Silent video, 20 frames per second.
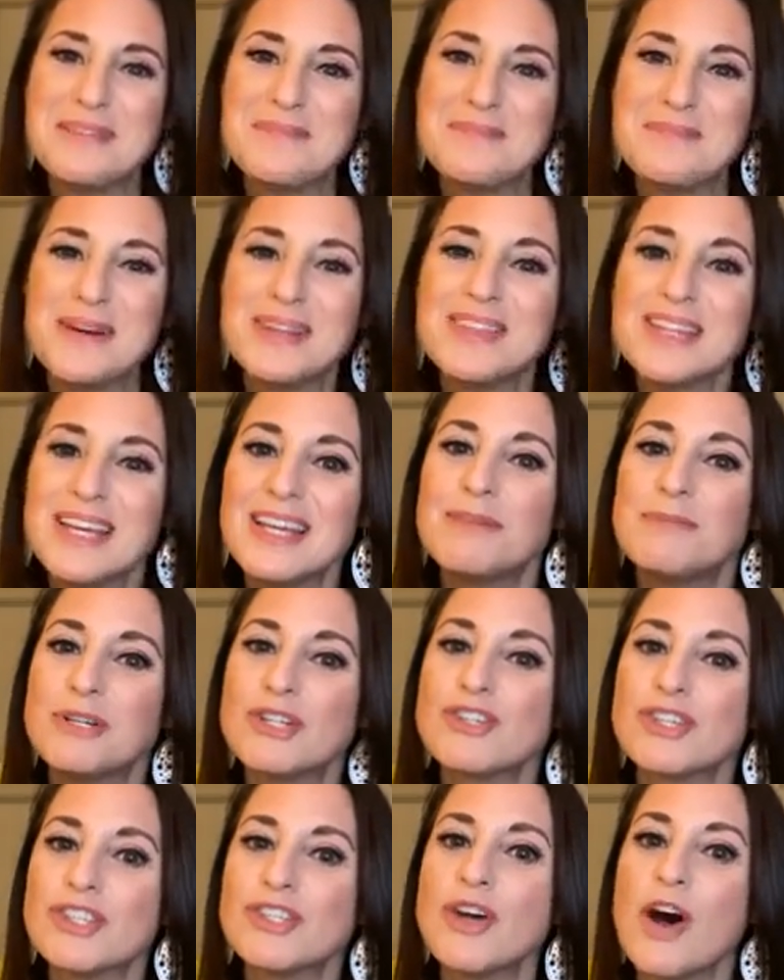but the
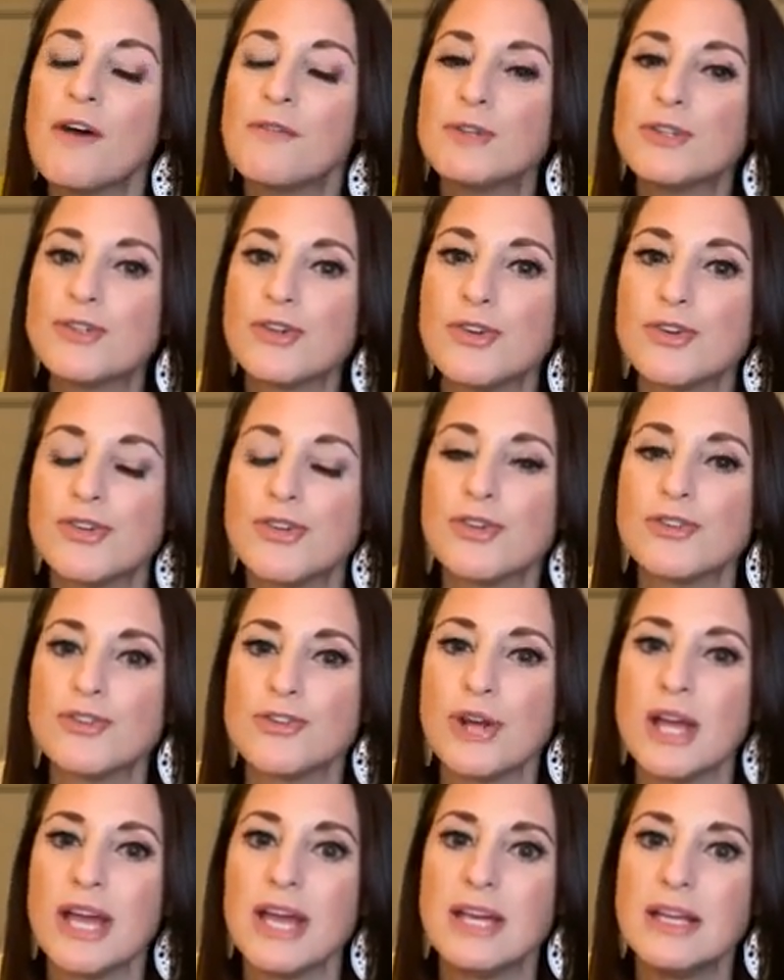admissions officers are
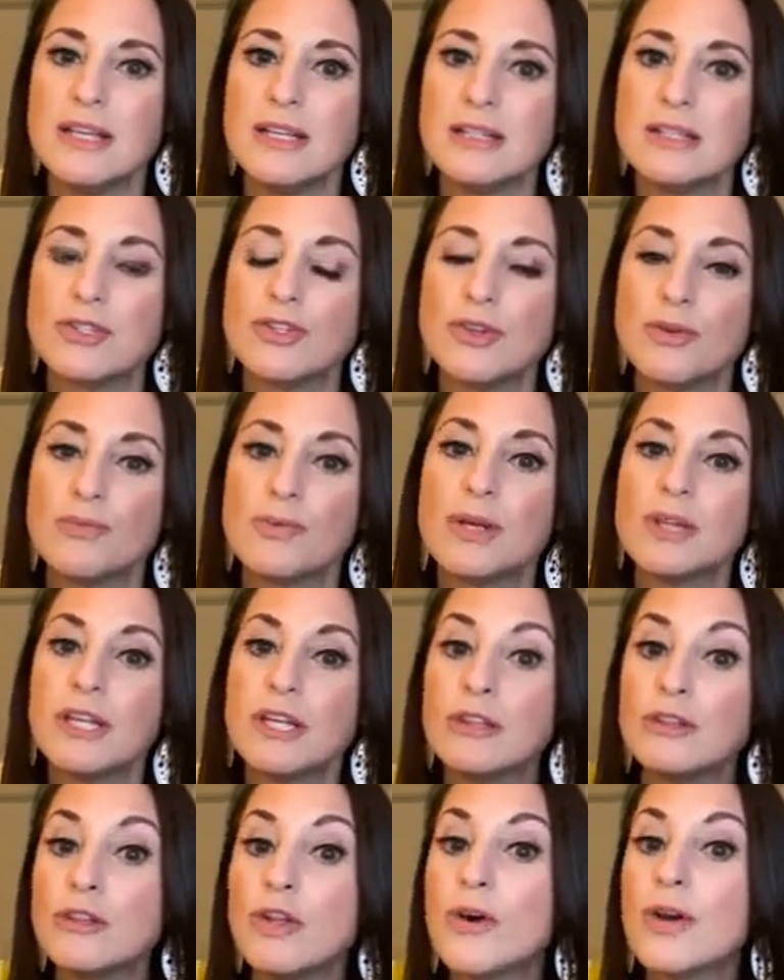trained to really
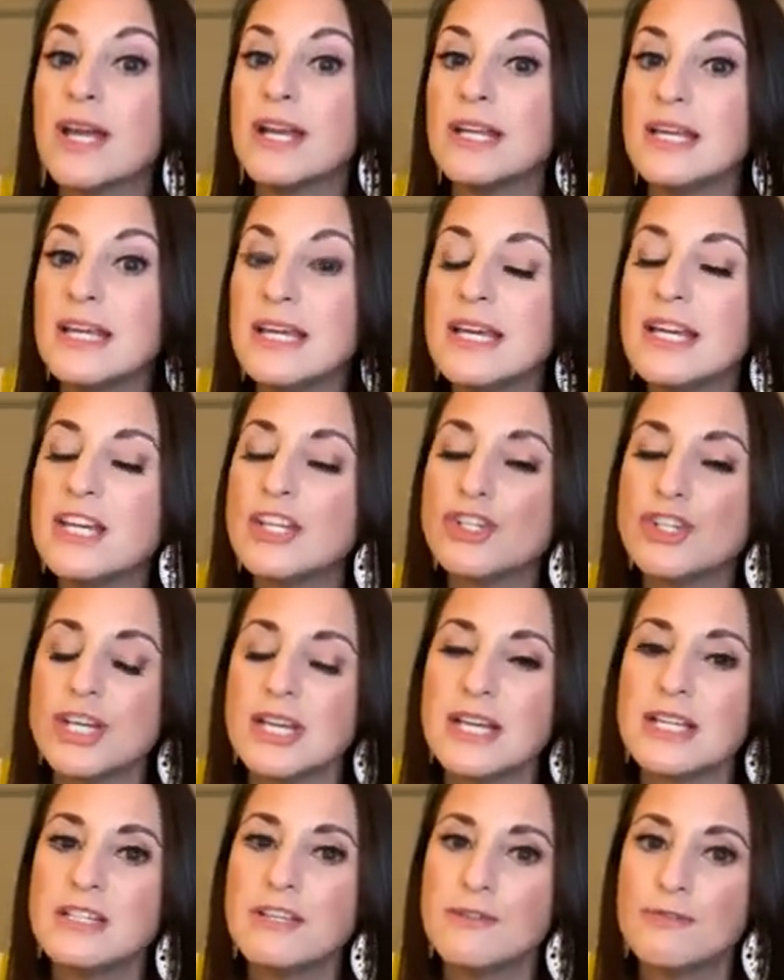look at each
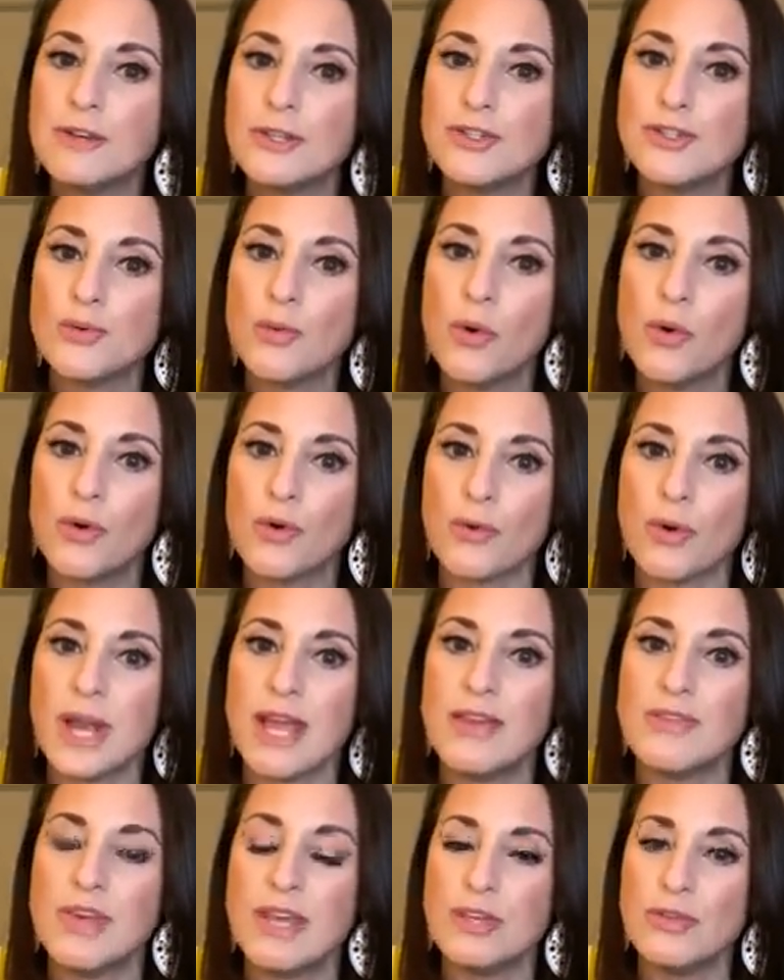individual
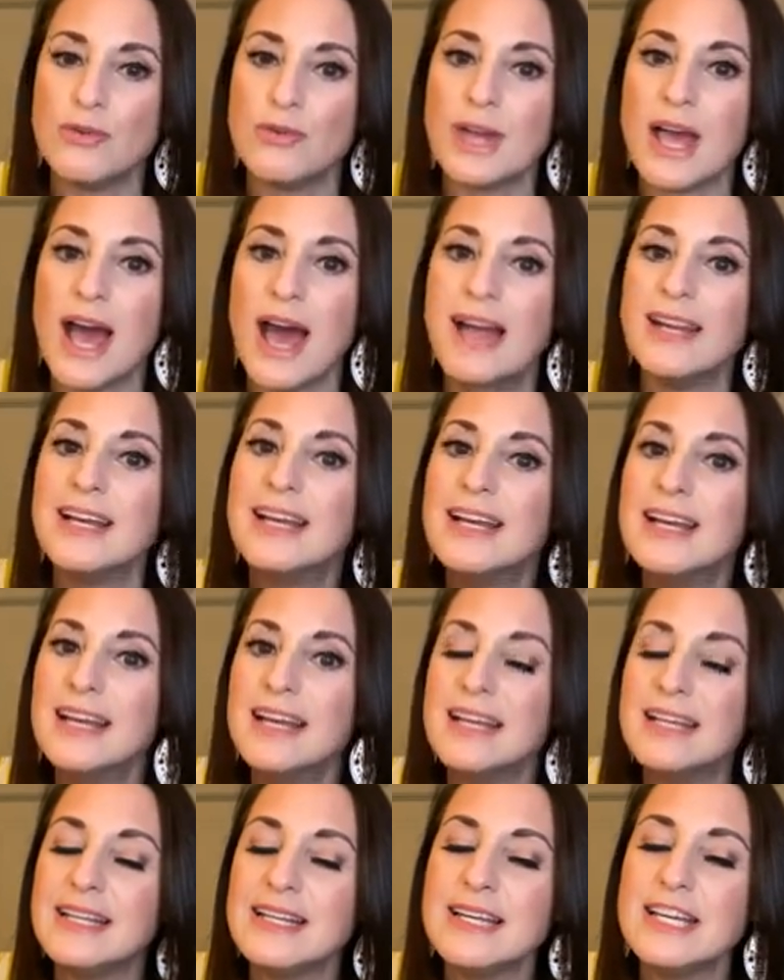grade that you get
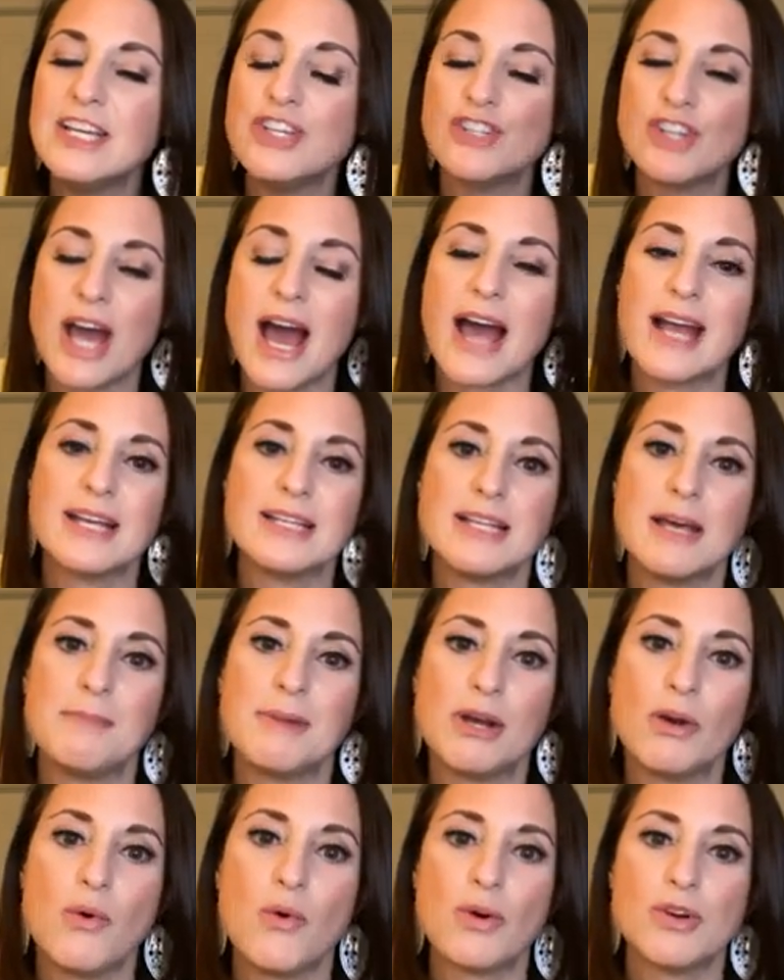in each
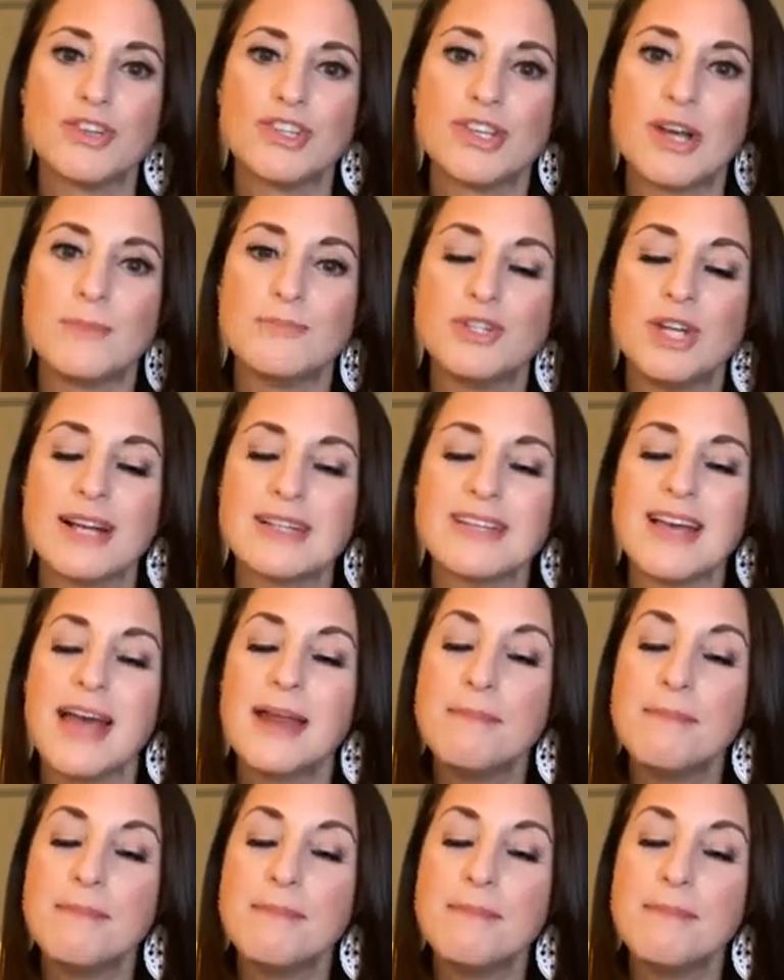academic core subject,